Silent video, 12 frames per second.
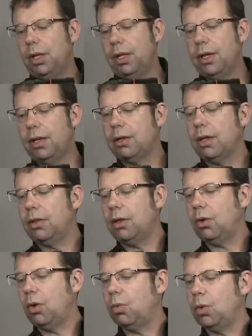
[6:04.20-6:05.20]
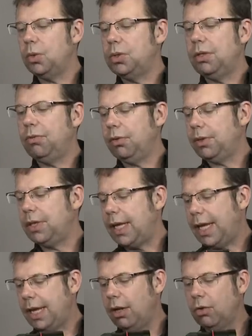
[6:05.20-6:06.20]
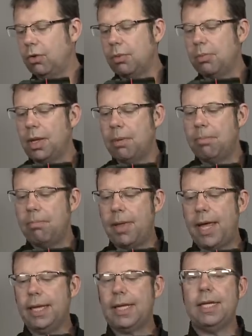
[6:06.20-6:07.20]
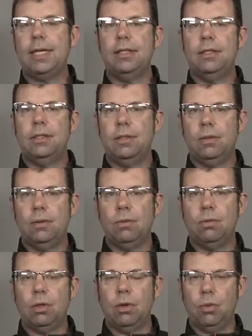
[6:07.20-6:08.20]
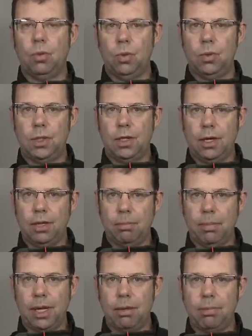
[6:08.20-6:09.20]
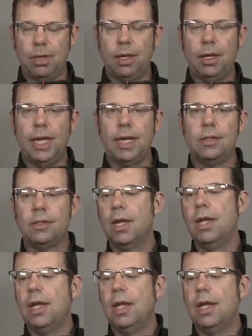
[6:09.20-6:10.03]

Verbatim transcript: plug the Hirose from the hand grip back into the Hirose on the bottom of the lens.